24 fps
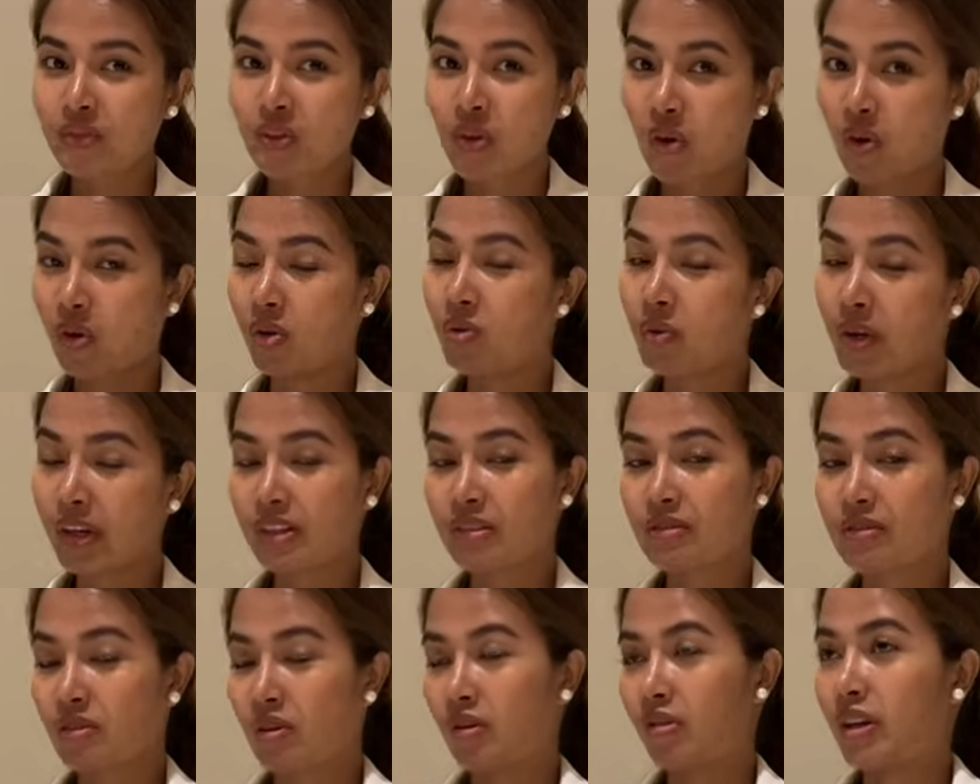
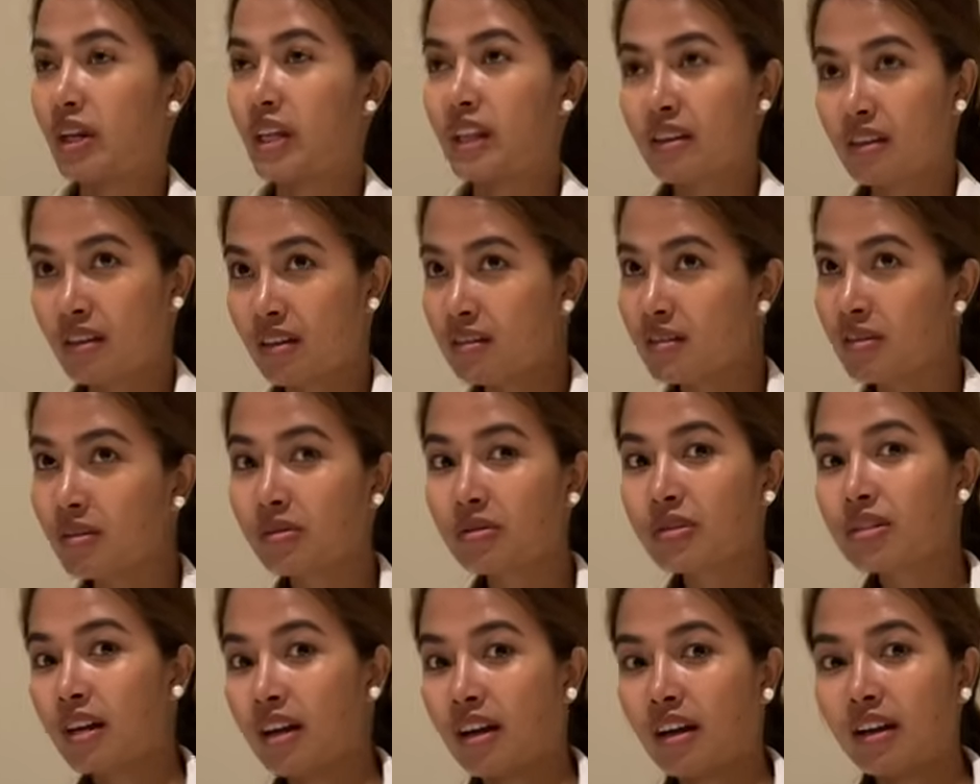Always though, in this
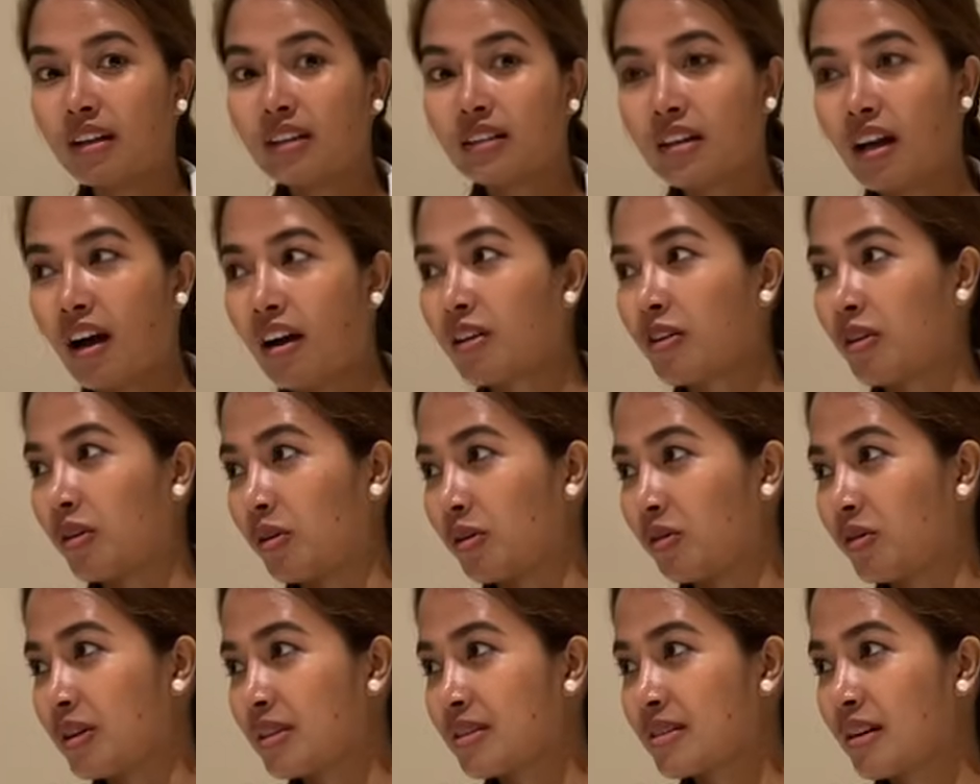hotel, I
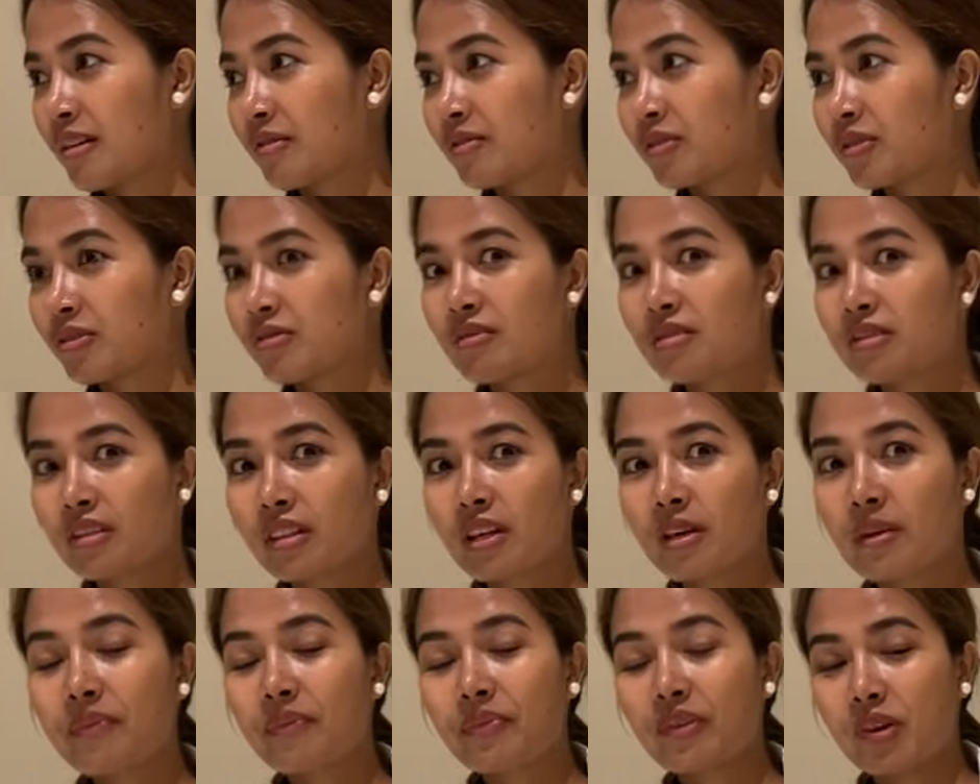always have good
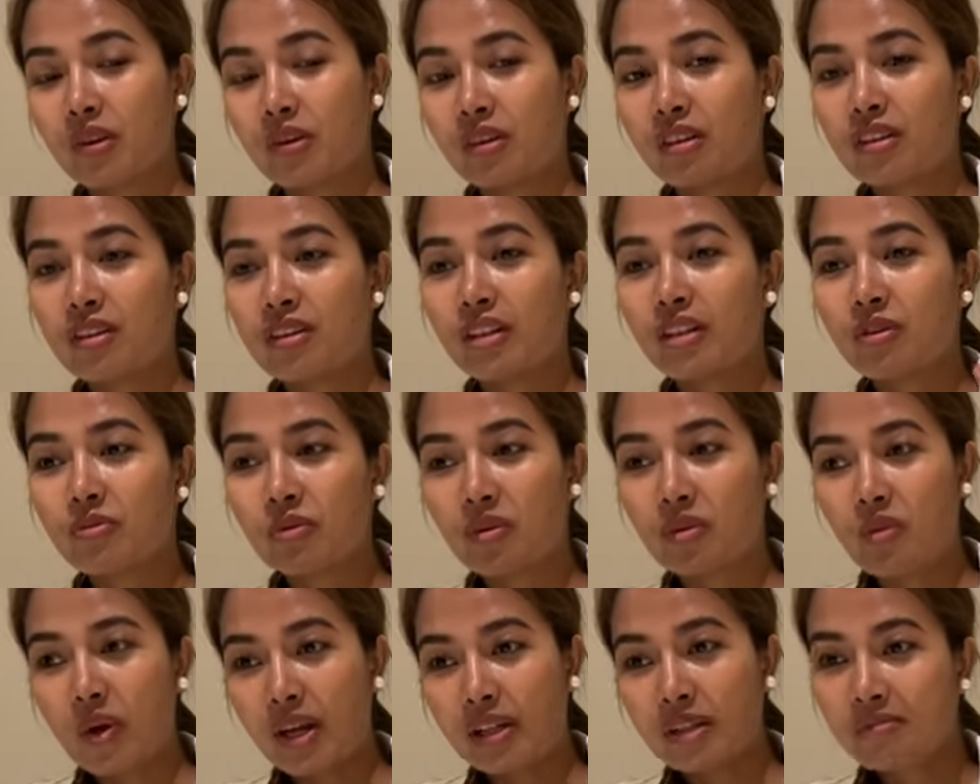sleep. Earlier, we
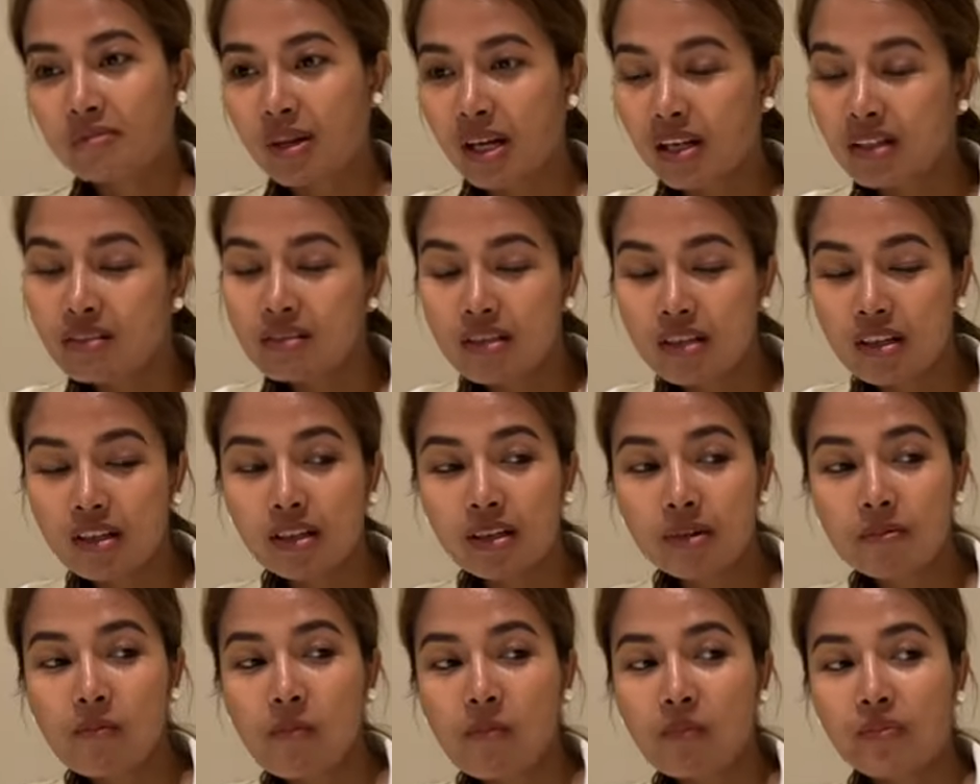went back
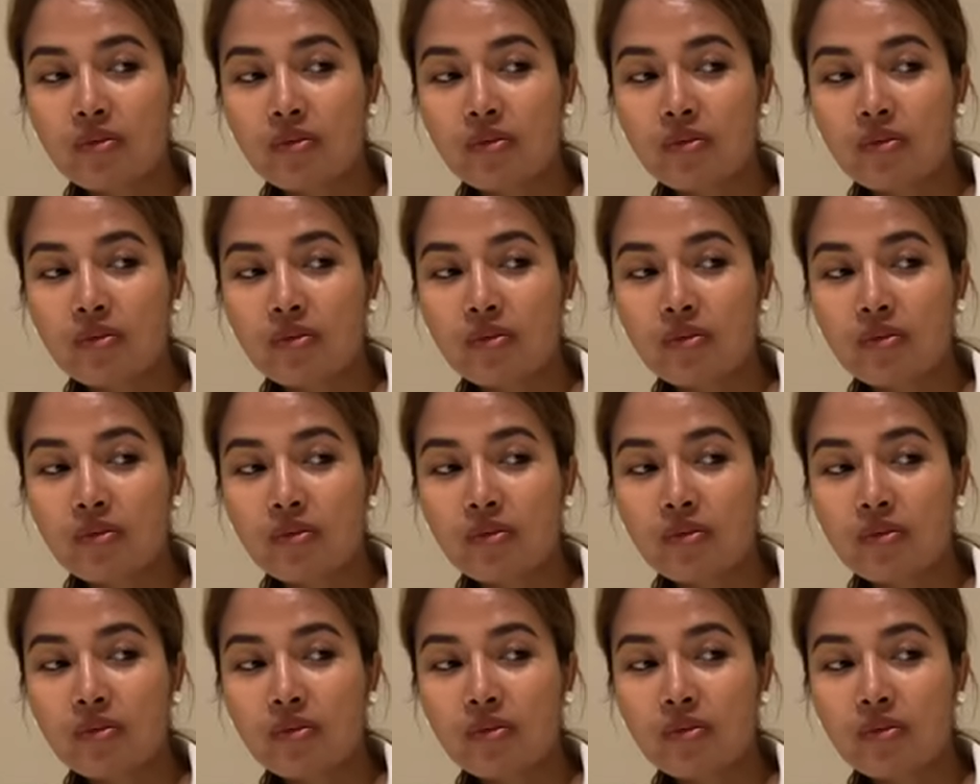here.